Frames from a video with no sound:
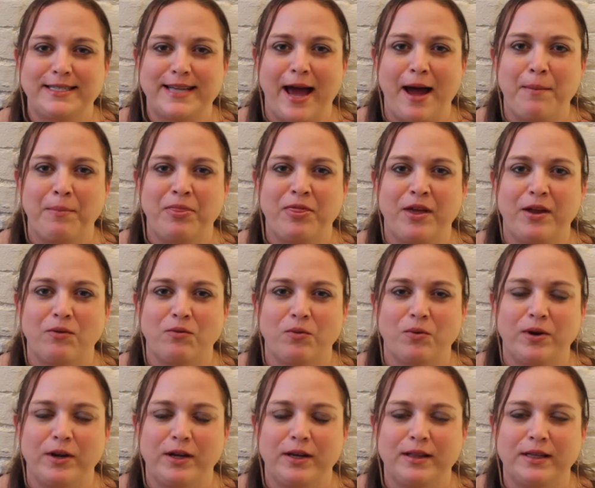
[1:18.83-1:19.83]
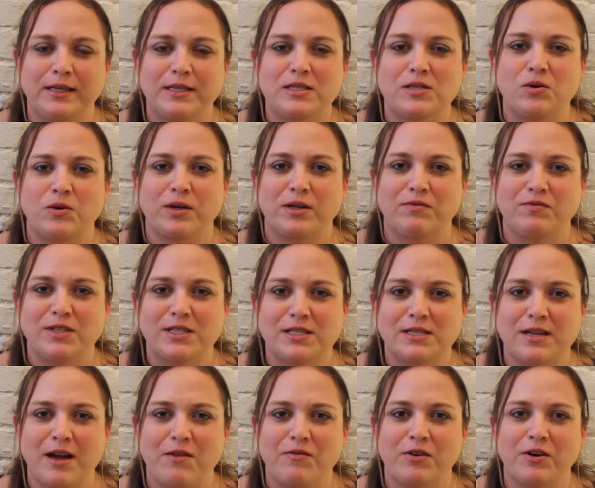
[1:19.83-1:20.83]
depth and really sort of
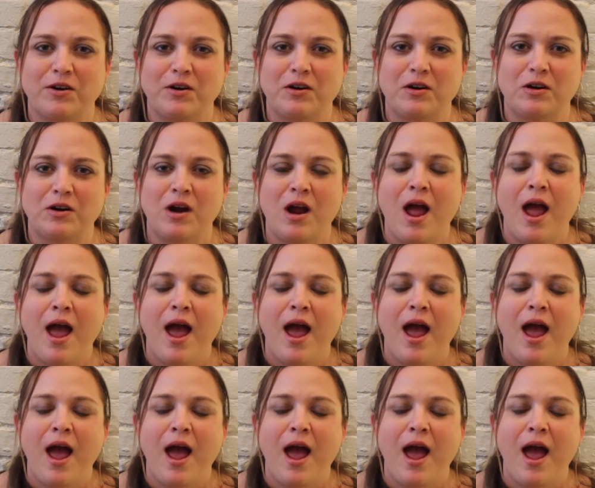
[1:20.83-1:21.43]
discover